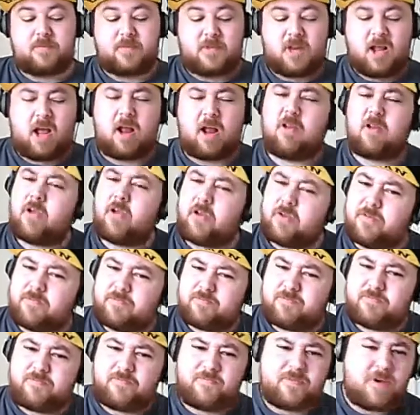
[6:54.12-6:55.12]
lot of
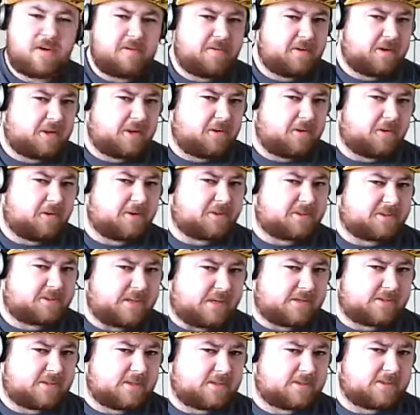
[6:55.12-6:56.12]

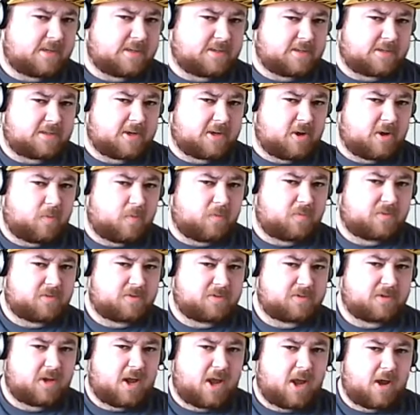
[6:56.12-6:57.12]
sexy
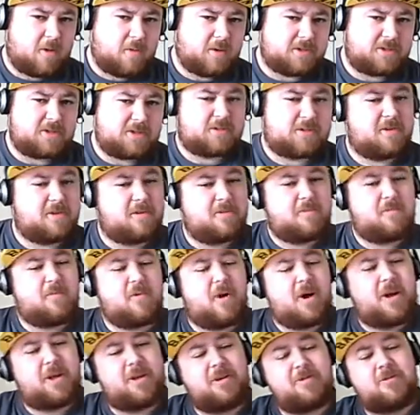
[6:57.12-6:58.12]
times, which is not
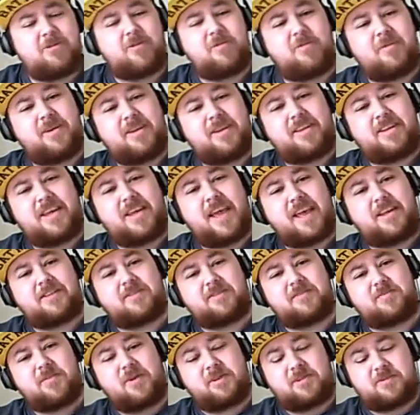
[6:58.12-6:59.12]
what you normally get
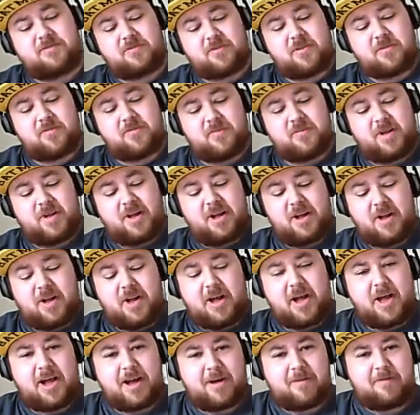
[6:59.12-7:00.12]
so much from
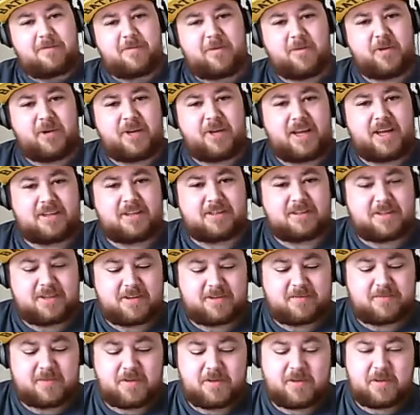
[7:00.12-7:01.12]
40k
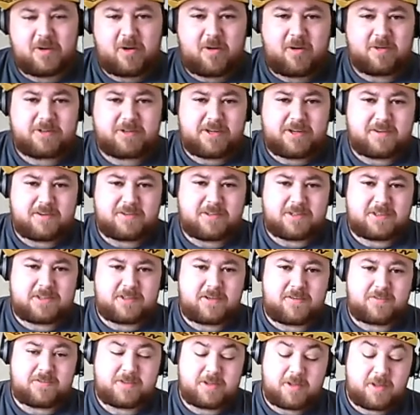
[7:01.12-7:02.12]
stuff and Horus Heresy
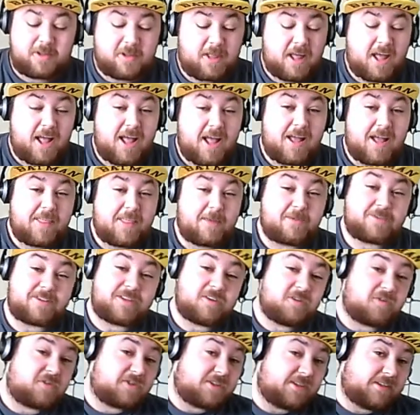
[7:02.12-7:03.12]
stuff. So that was
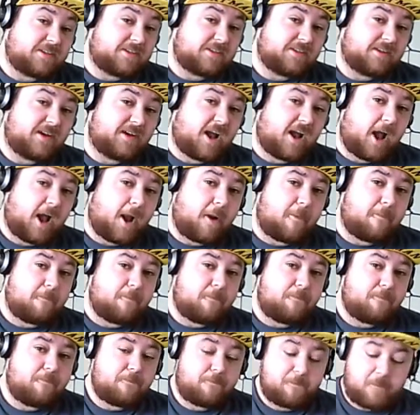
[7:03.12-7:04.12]
interesting.
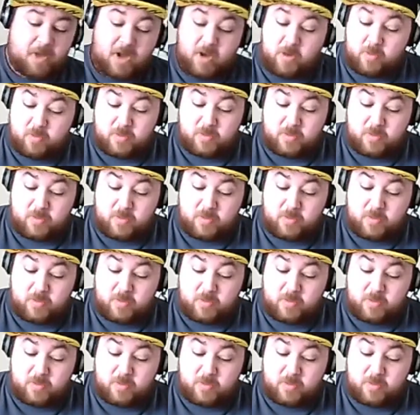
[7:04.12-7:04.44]
I always